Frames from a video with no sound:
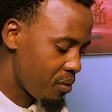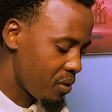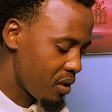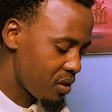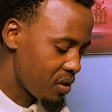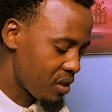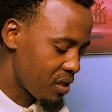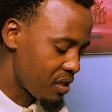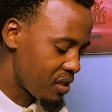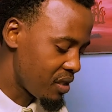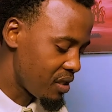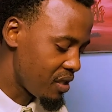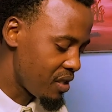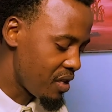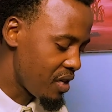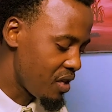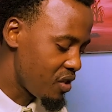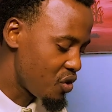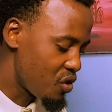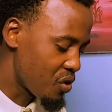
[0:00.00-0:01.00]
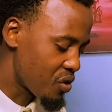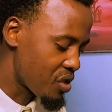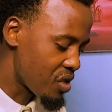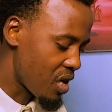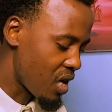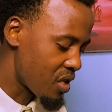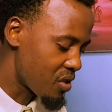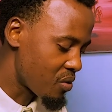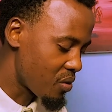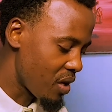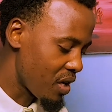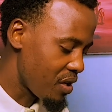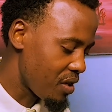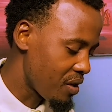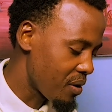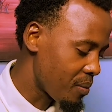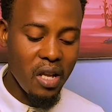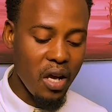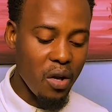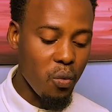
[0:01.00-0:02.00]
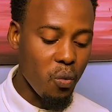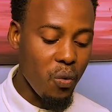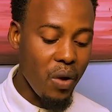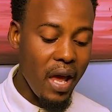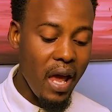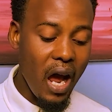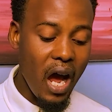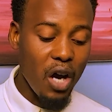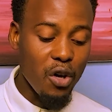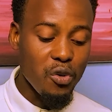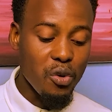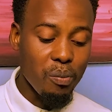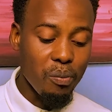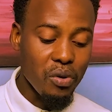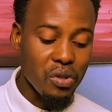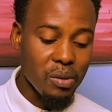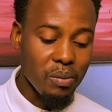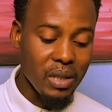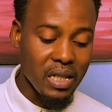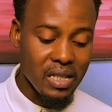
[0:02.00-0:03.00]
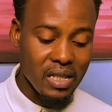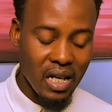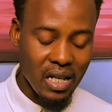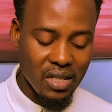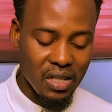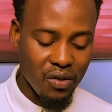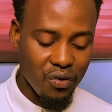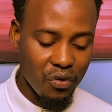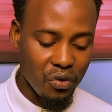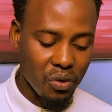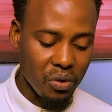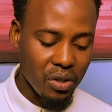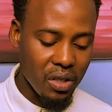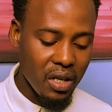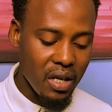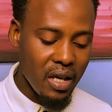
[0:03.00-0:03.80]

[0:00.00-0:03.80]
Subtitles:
As you can see, here is your chart right here. Then where are you possibly starting from?